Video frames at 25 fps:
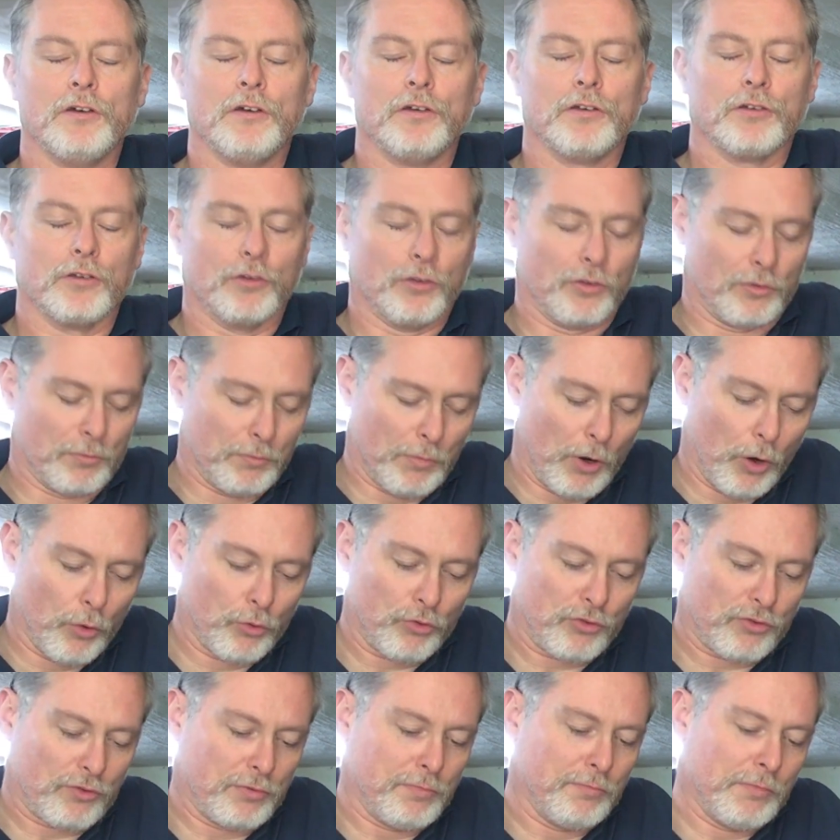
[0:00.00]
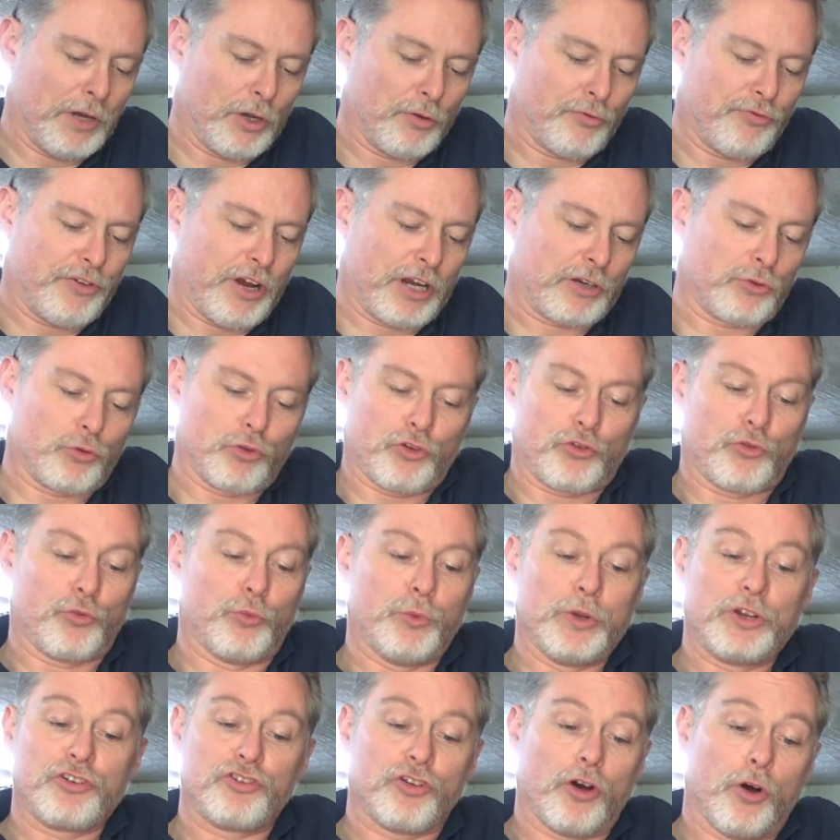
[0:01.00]
So most manufacturers
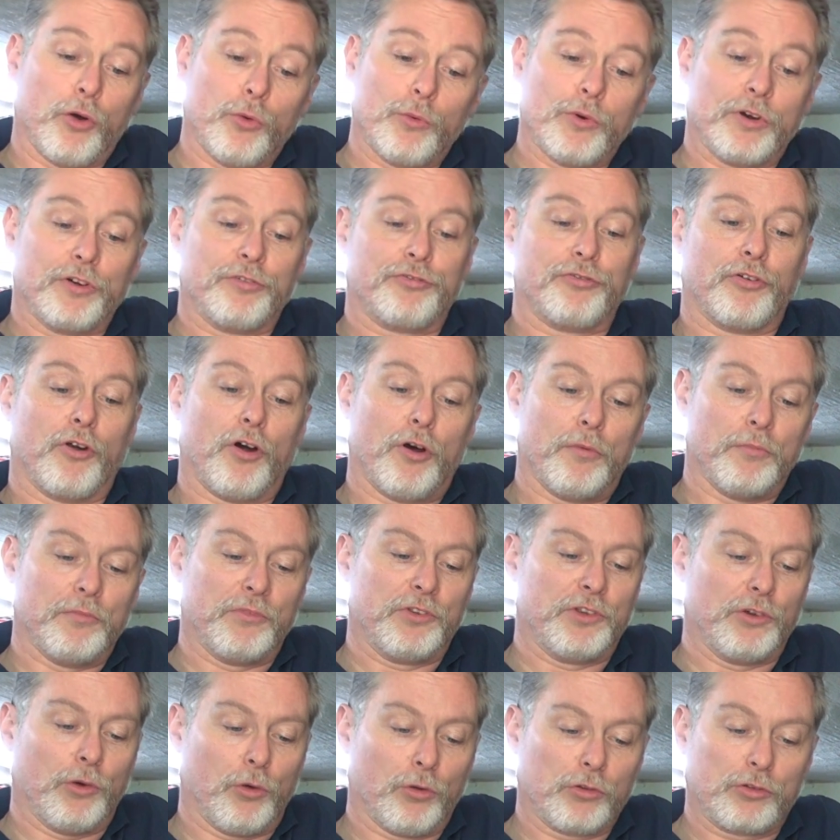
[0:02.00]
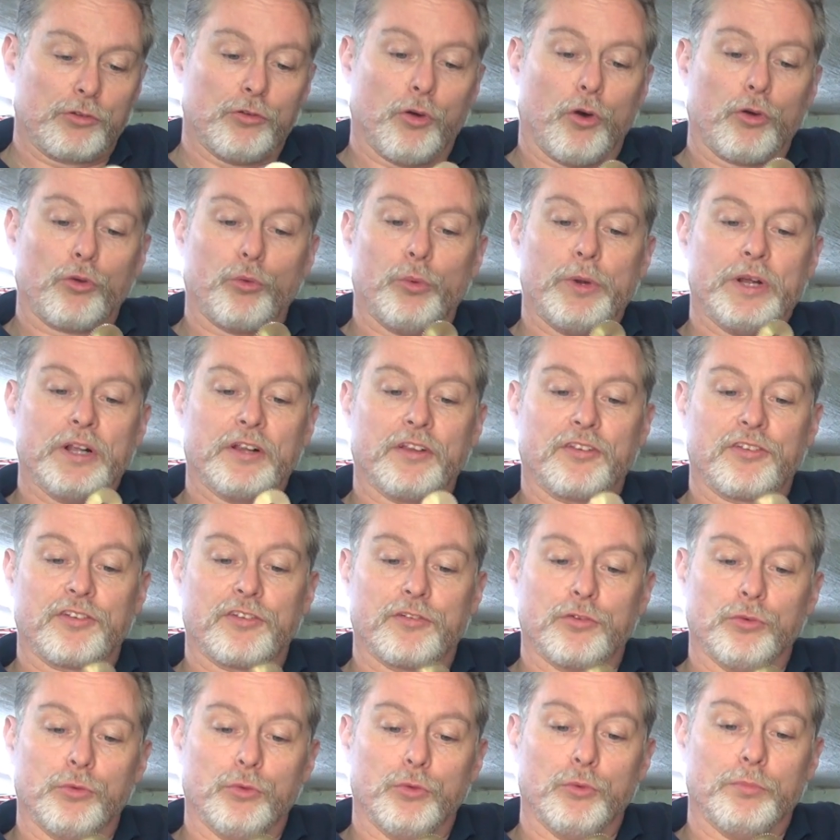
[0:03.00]
switch over from the old cogwheels
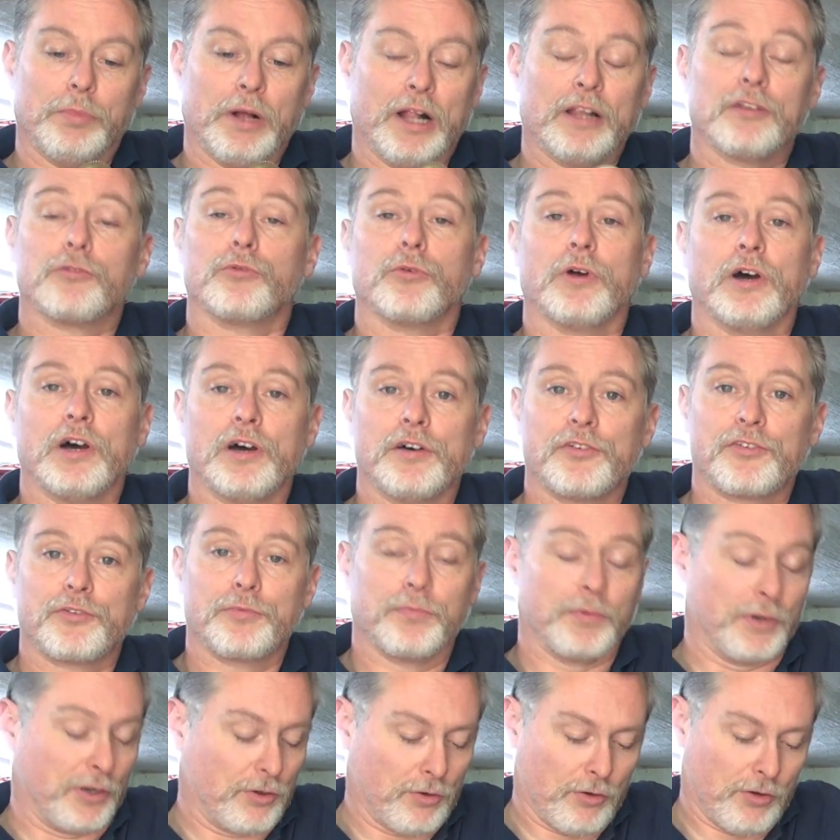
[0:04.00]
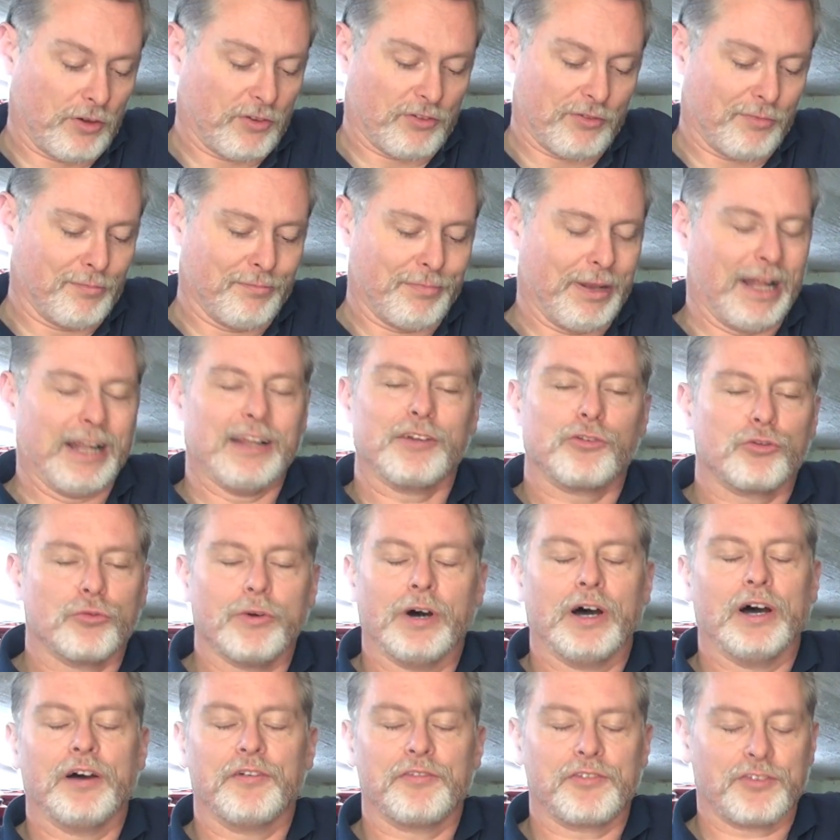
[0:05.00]
to belt drives because belt
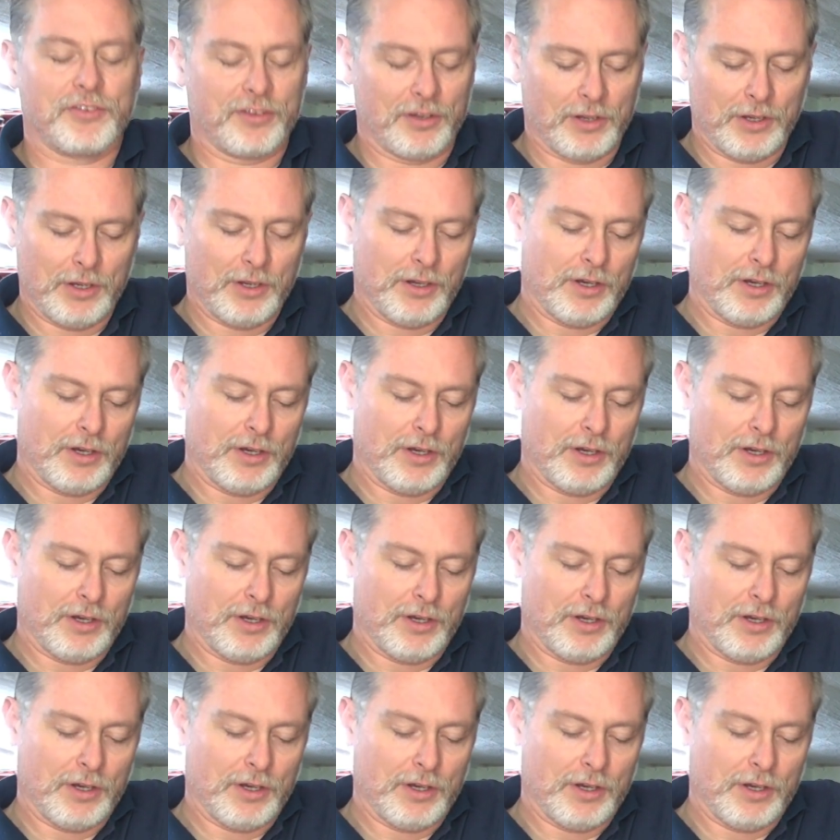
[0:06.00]
drives